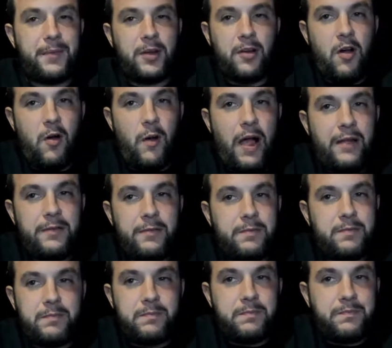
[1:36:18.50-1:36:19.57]
I
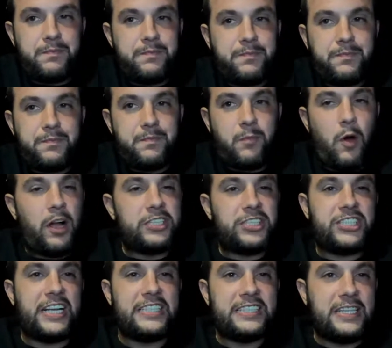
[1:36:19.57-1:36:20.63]
watch
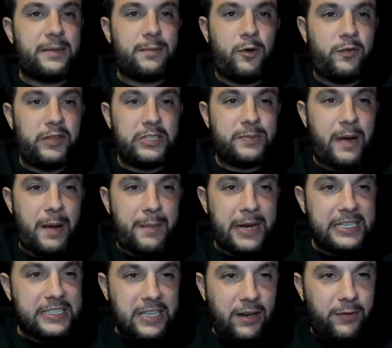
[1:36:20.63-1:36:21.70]
Disney movies by
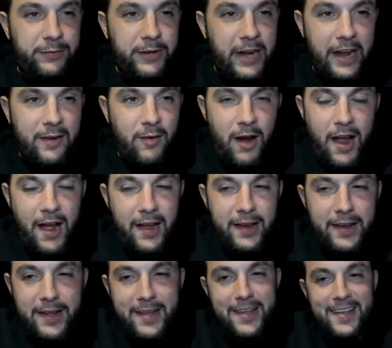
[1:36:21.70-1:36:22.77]
myself and I cry.
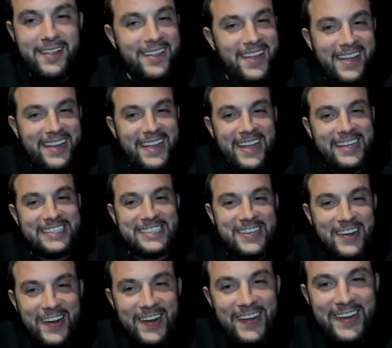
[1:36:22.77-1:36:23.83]
Like it's
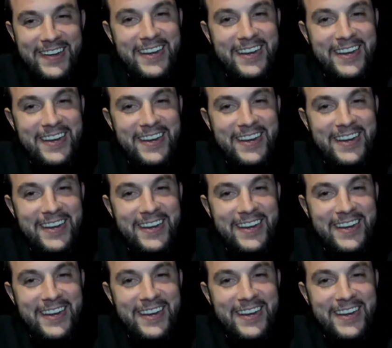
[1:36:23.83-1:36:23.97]
good.